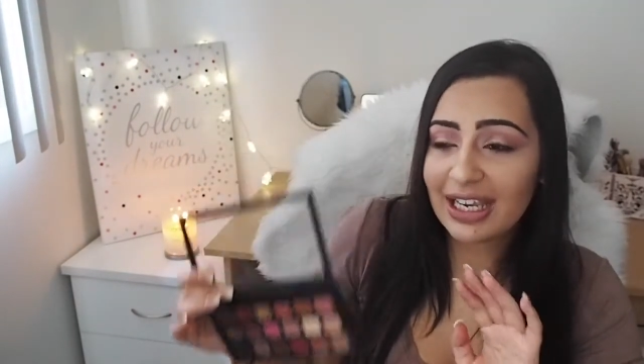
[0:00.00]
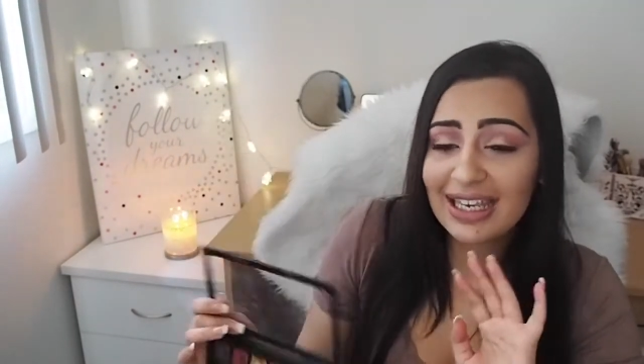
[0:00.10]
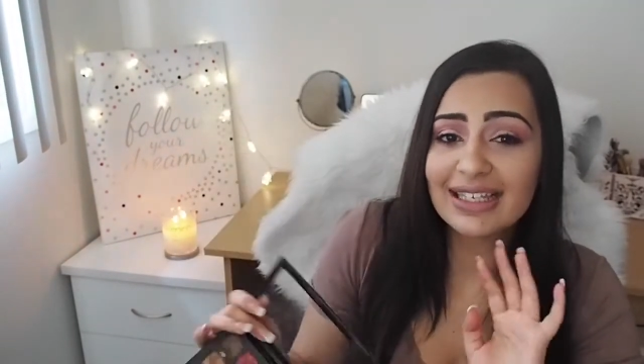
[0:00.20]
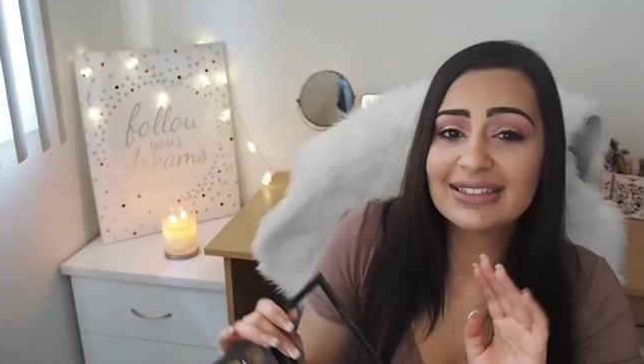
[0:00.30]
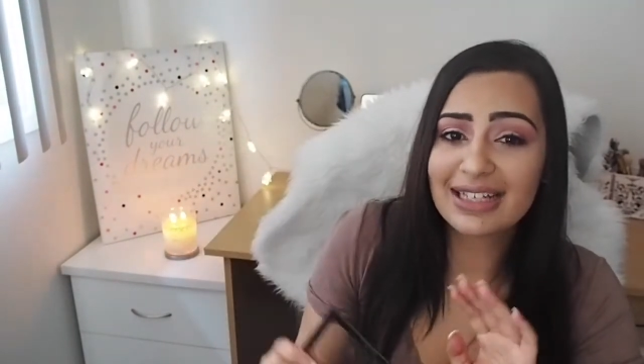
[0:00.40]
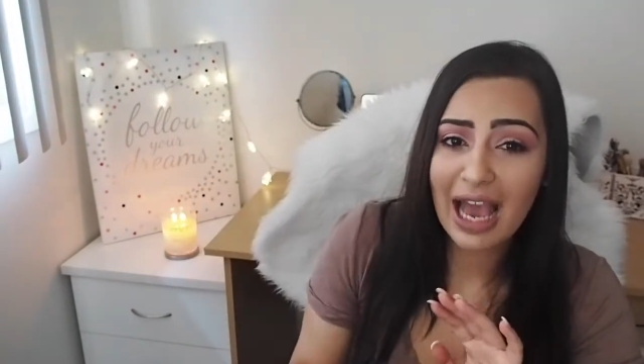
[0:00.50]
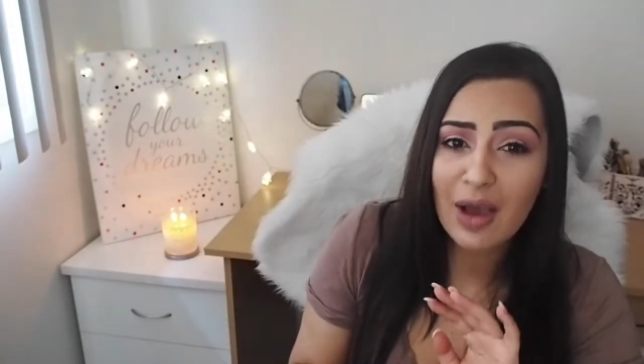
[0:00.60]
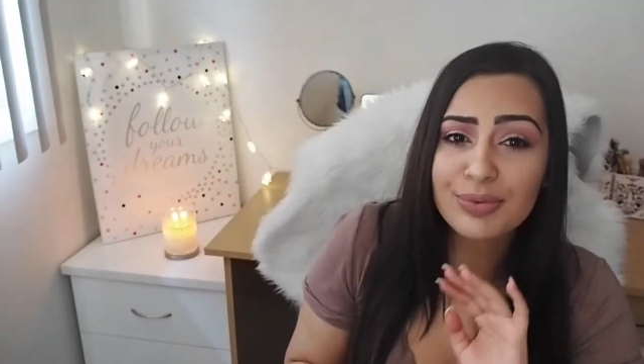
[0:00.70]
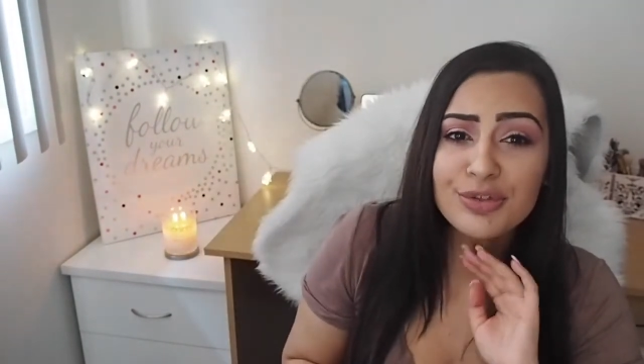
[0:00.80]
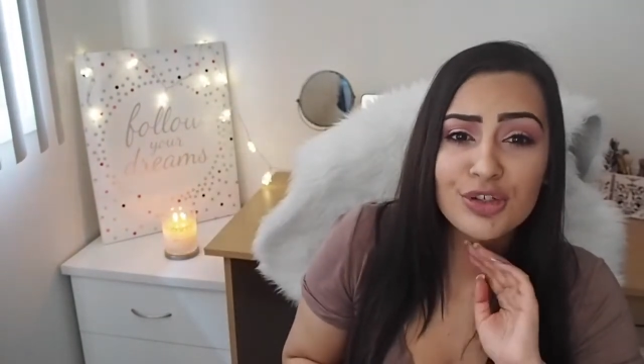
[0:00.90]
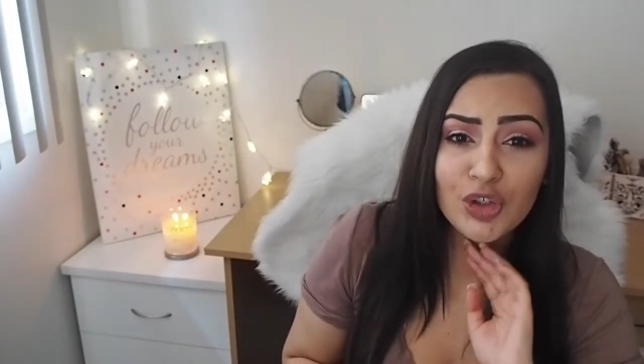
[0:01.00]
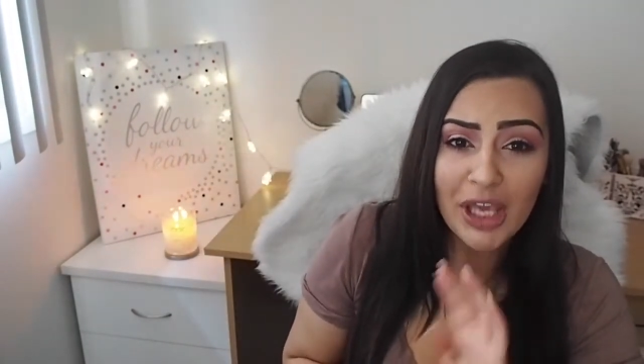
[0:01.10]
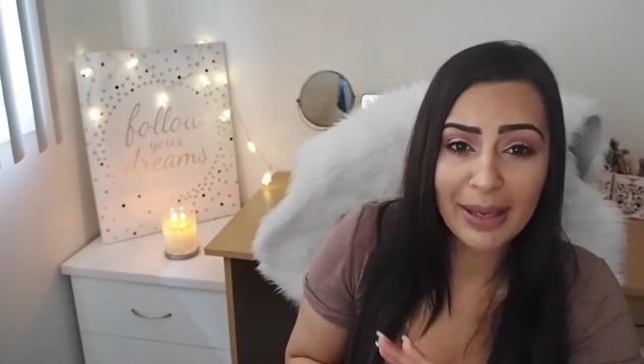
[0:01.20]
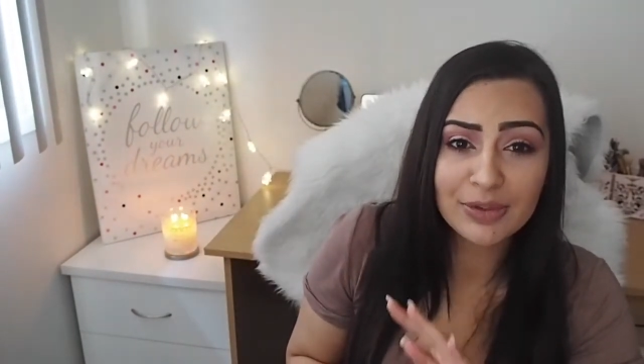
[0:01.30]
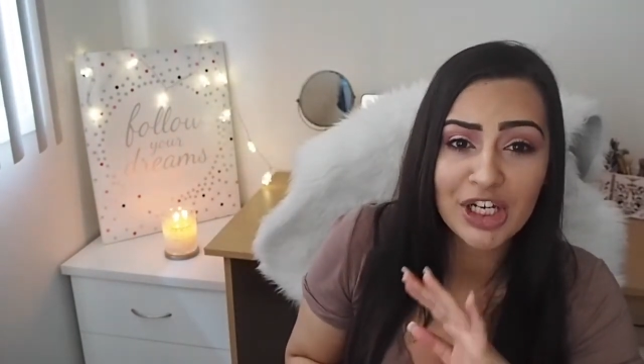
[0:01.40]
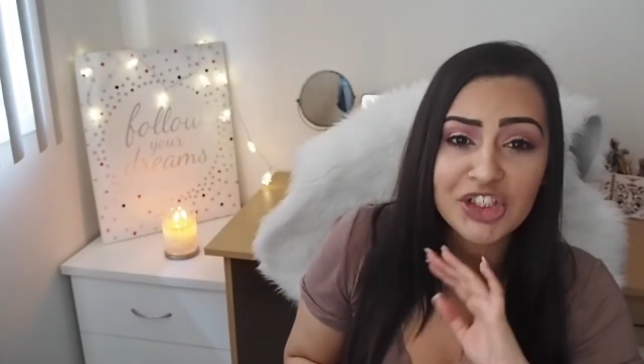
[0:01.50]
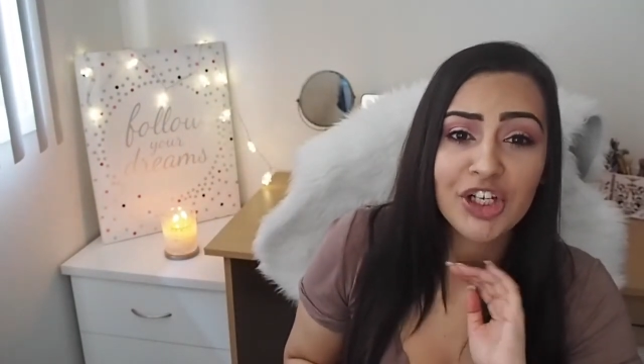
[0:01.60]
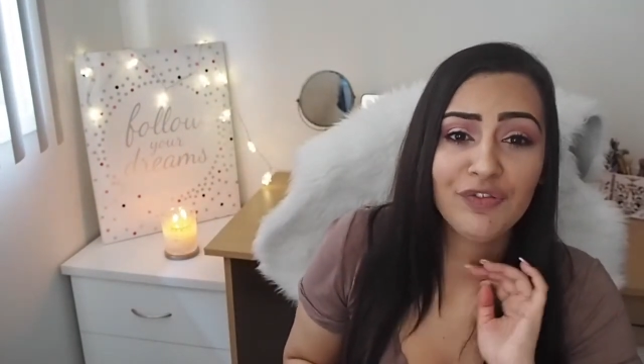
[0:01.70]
It is an absolute game changer.